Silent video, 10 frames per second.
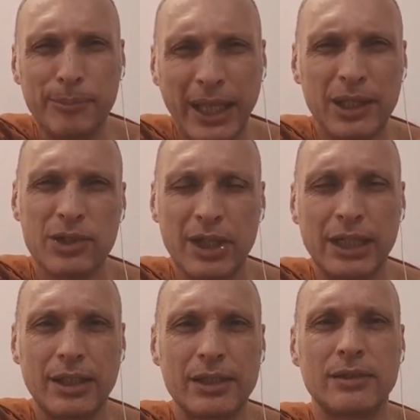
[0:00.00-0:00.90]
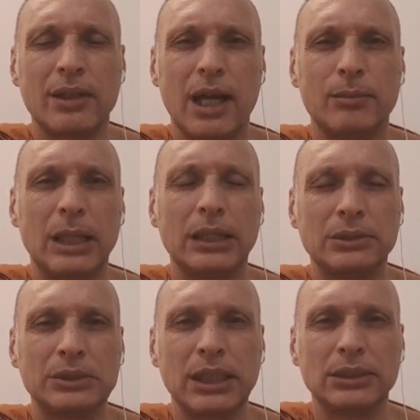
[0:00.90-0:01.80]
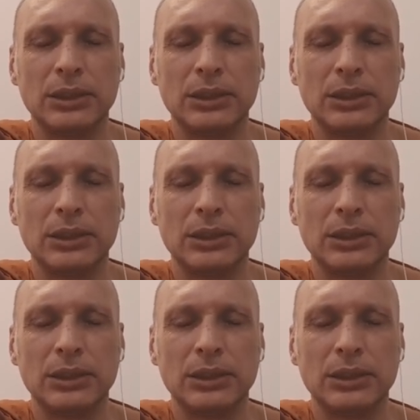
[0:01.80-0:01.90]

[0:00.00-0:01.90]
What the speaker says: penetrate this Dhamma, right?